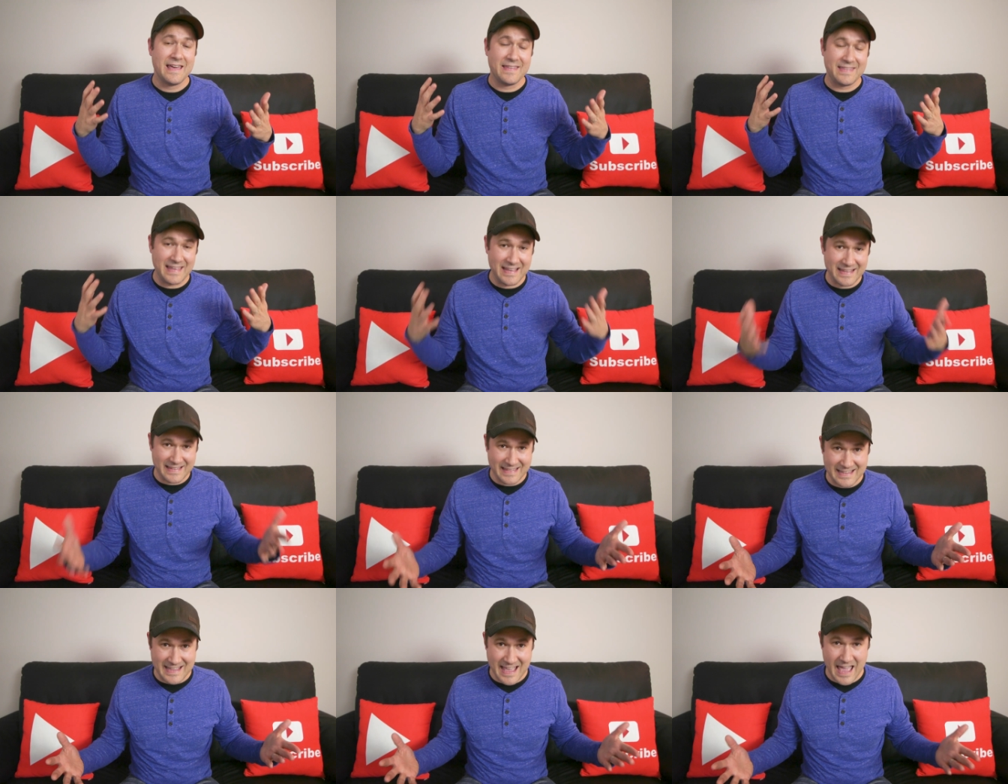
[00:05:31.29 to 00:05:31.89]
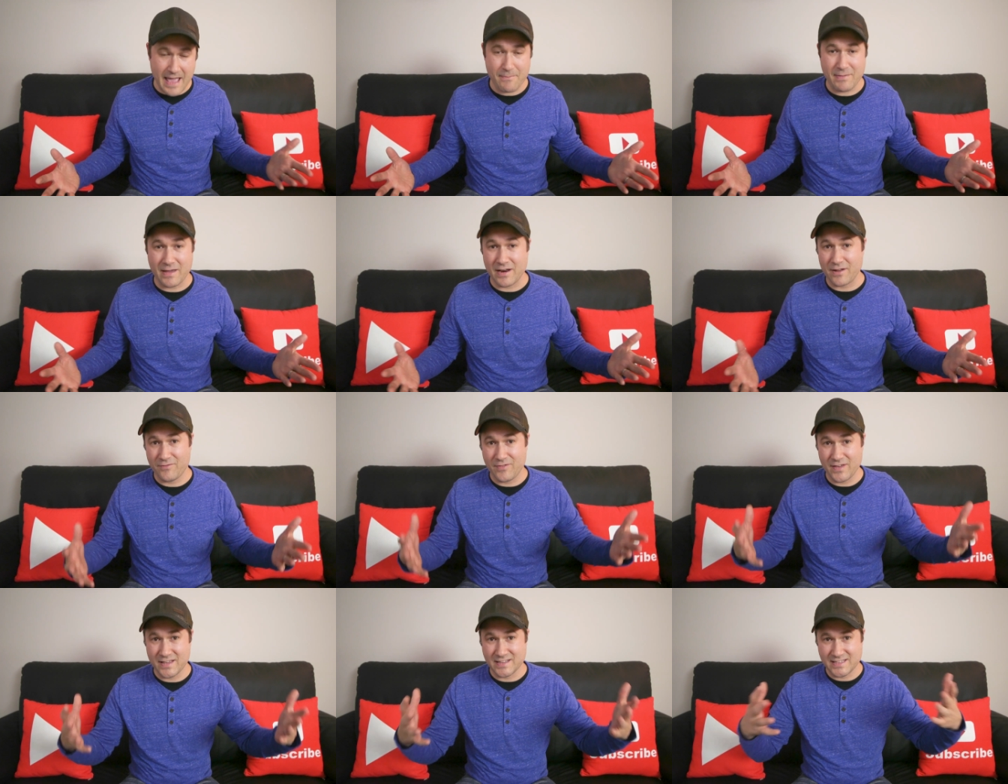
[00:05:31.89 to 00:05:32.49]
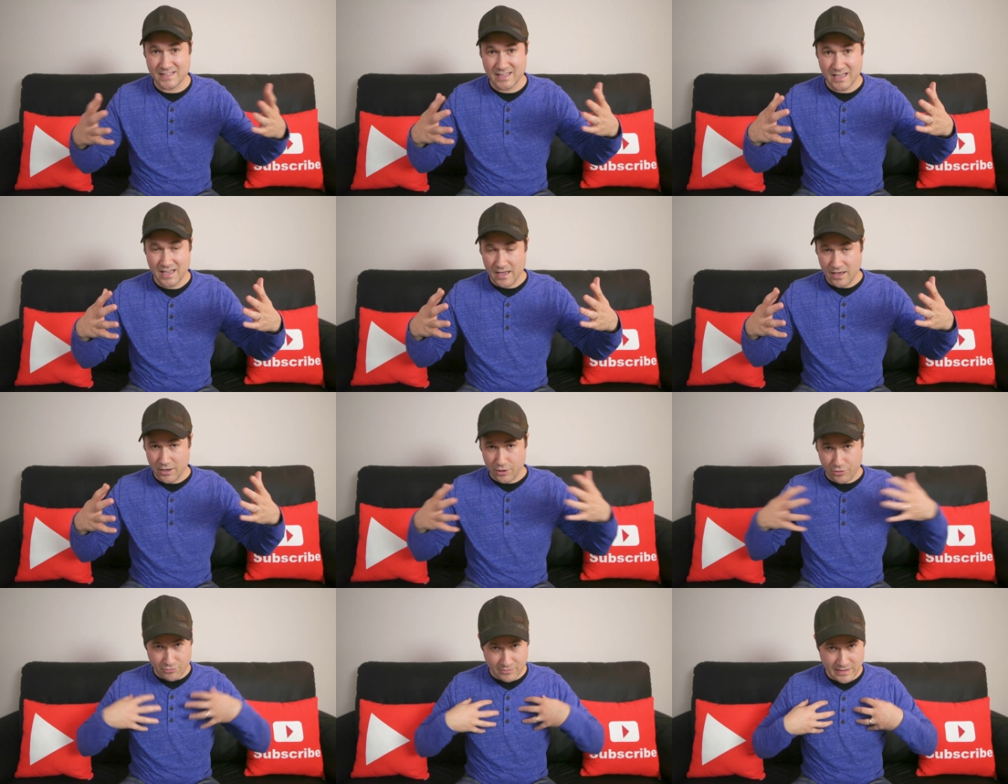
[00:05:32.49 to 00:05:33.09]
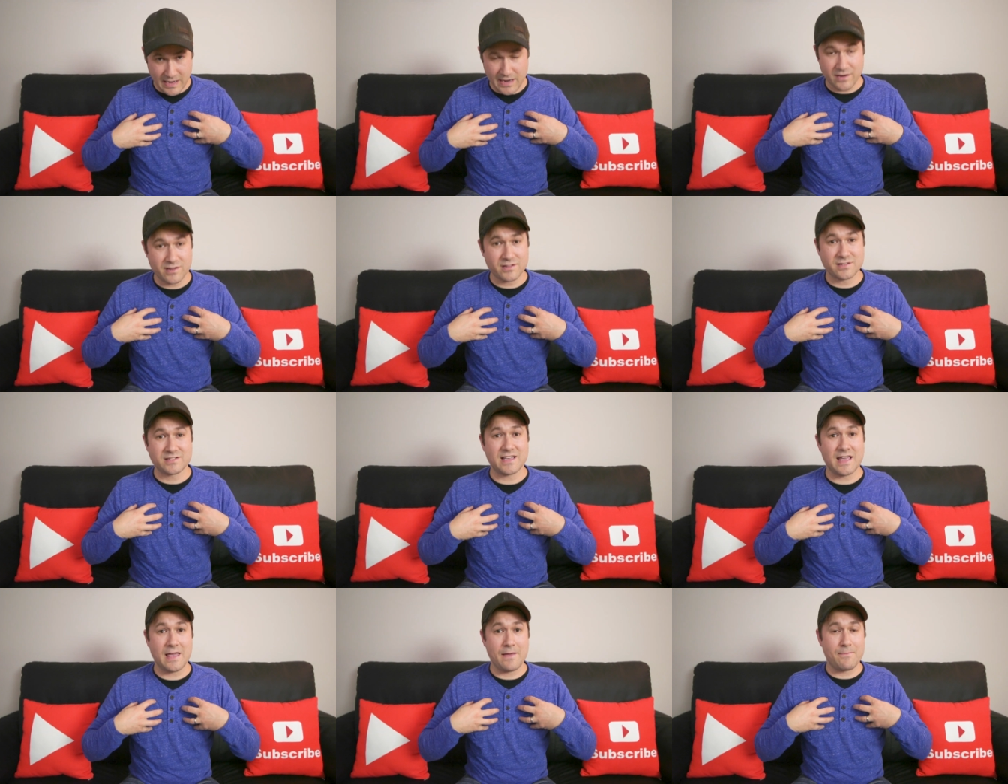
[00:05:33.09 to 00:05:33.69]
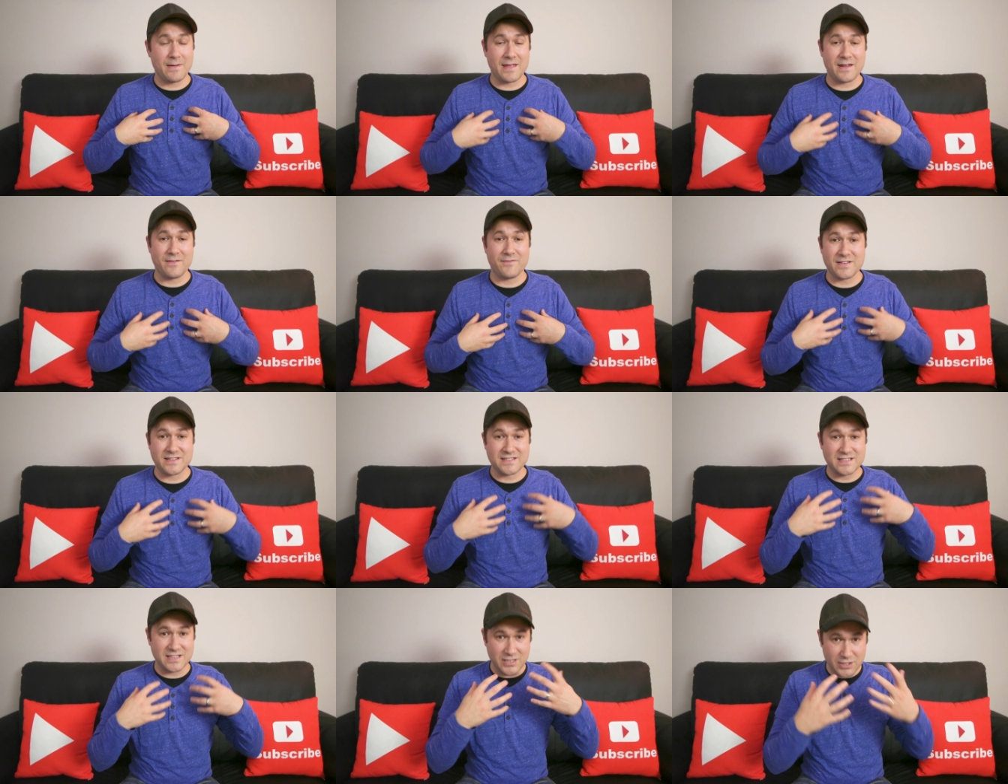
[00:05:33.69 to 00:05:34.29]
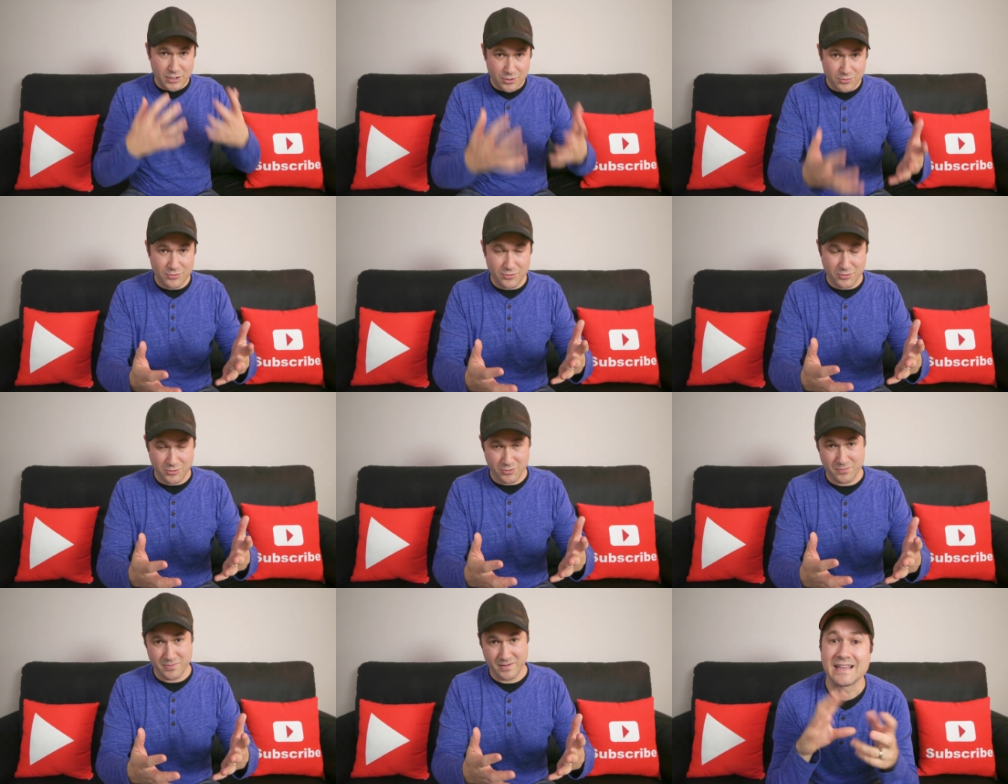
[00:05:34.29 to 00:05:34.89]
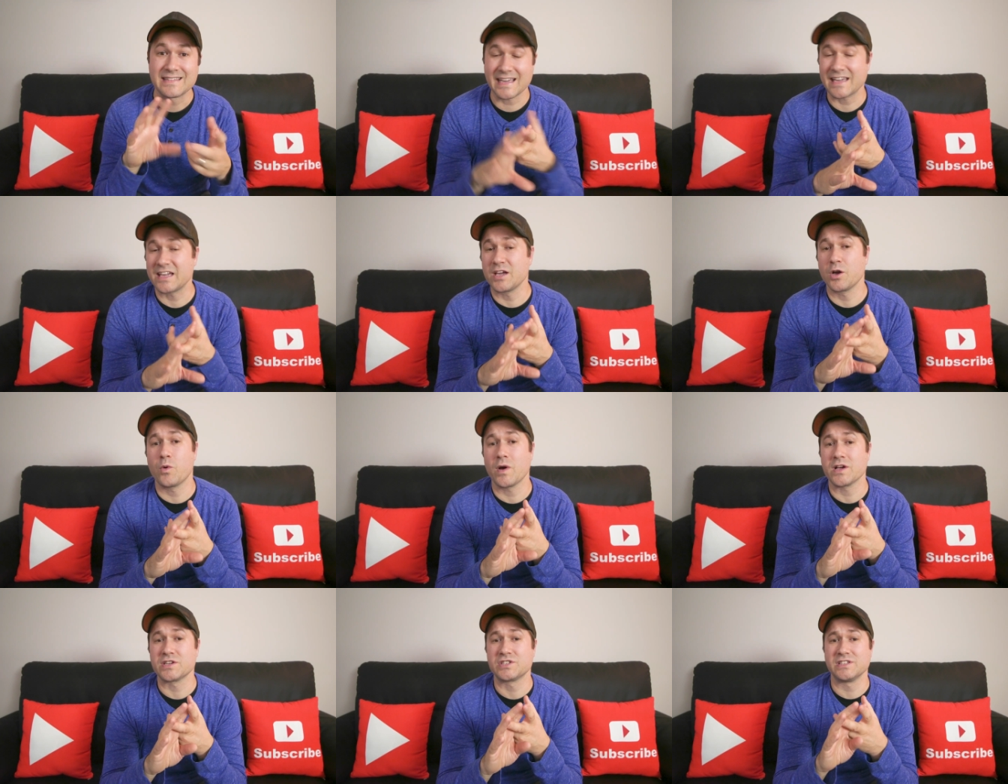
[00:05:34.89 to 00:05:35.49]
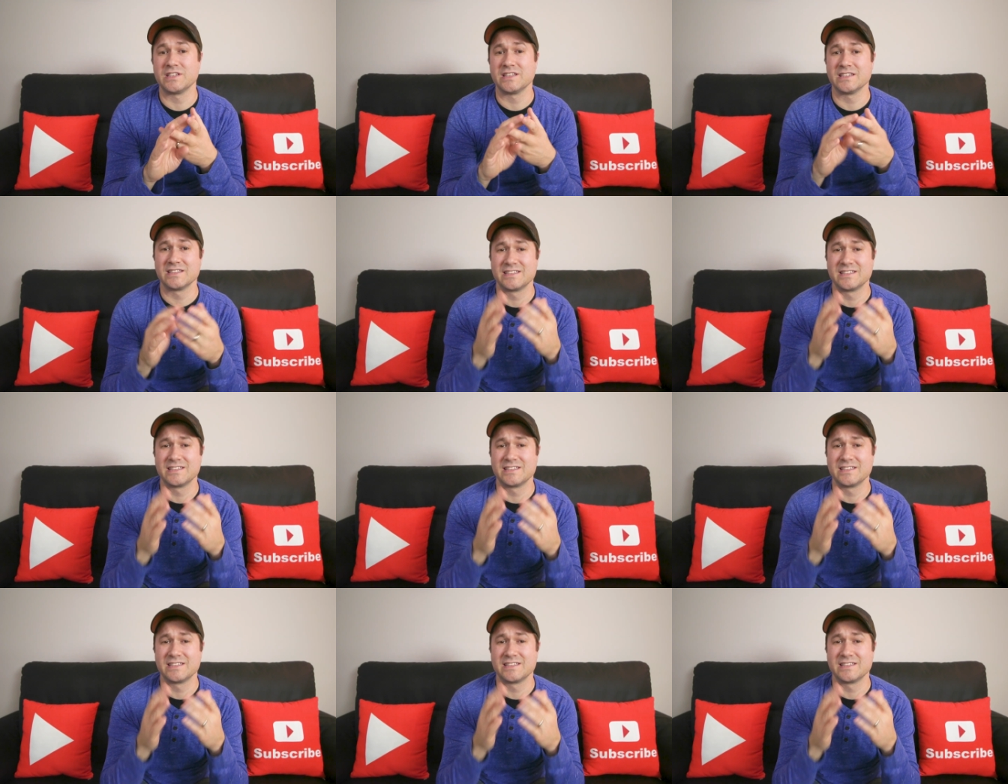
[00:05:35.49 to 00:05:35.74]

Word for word: the end of the day, benefits creators and benefits YouTube. The second question